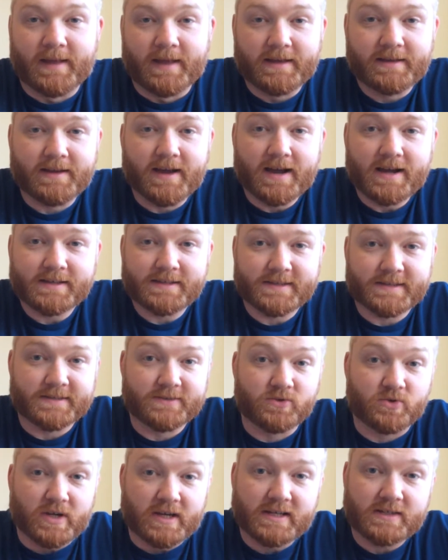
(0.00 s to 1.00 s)
Hey guys, this
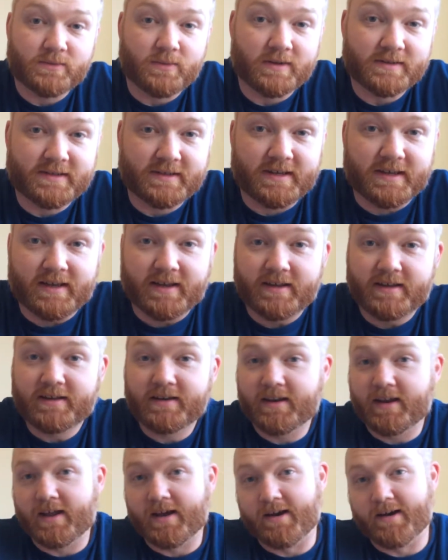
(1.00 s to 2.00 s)
is Jace once
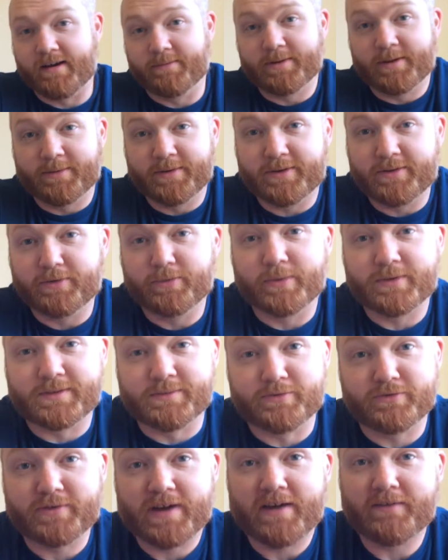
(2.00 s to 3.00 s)
again. I'm coming to you with
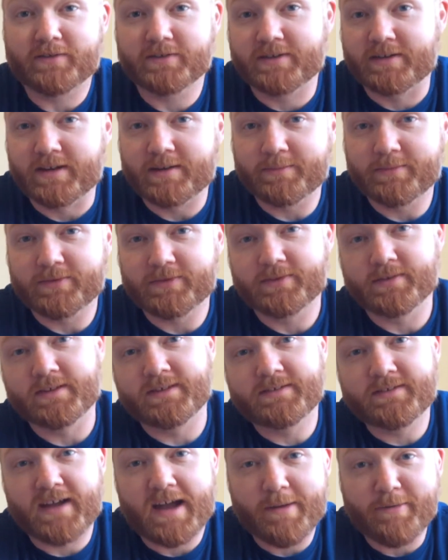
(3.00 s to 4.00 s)
some travel tips,
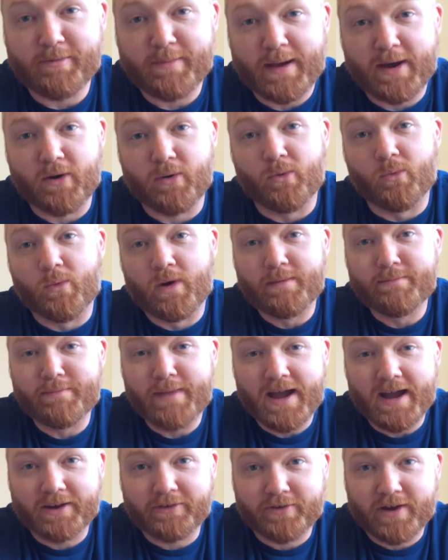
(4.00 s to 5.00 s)
this time about one
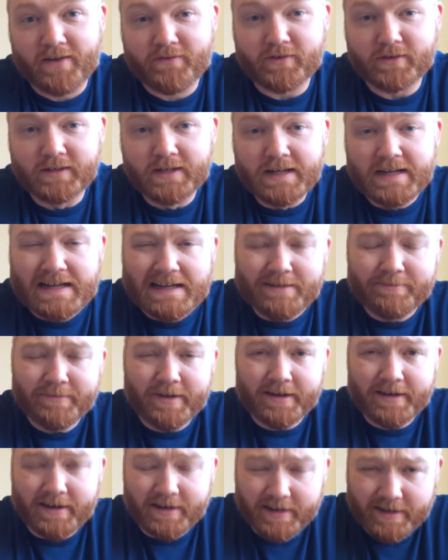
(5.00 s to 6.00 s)
bag travel.
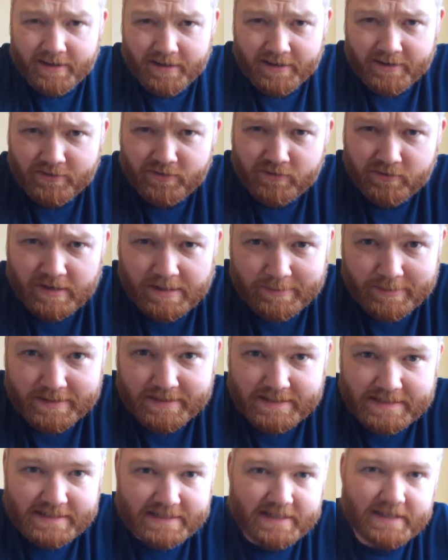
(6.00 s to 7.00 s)
I'm not going to get extremely
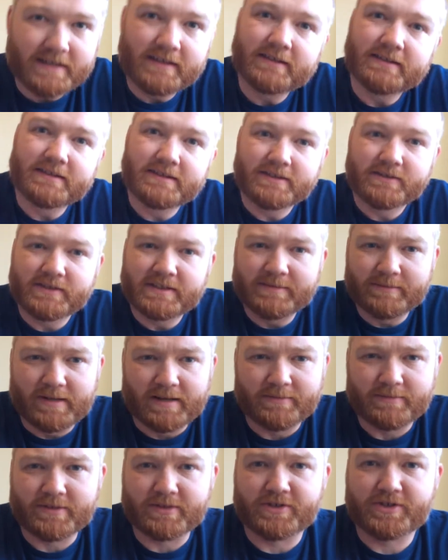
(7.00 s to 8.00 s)
detailed into it,
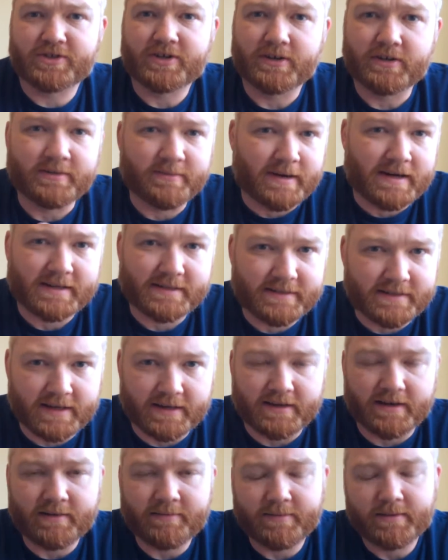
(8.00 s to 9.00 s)
but I'm going to show you my
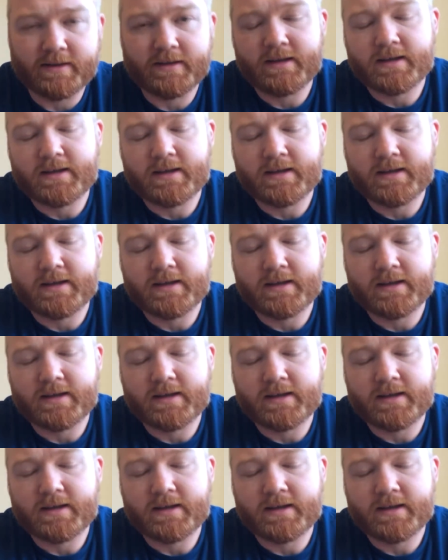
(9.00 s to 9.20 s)
setup